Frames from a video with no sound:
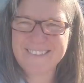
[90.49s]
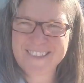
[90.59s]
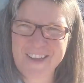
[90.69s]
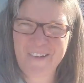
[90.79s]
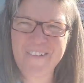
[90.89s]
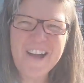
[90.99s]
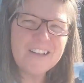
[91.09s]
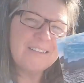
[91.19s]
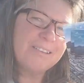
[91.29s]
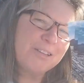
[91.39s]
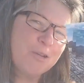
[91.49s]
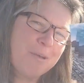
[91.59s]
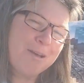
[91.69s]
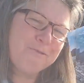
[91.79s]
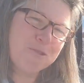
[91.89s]
so look in your
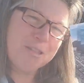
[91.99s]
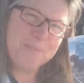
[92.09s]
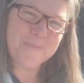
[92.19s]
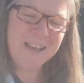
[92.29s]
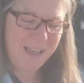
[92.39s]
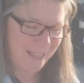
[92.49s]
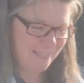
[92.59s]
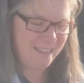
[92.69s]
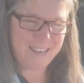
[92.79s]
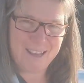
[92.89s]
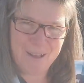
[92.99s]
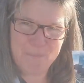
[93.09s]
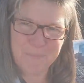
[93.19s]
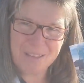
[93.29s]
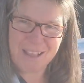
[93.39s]
mail for them at the
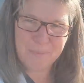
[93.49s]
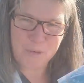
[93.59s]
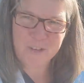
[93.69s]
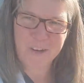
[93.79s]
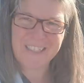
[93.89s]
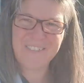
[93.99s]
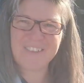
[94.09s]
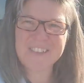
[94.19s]
um, at the postcard level.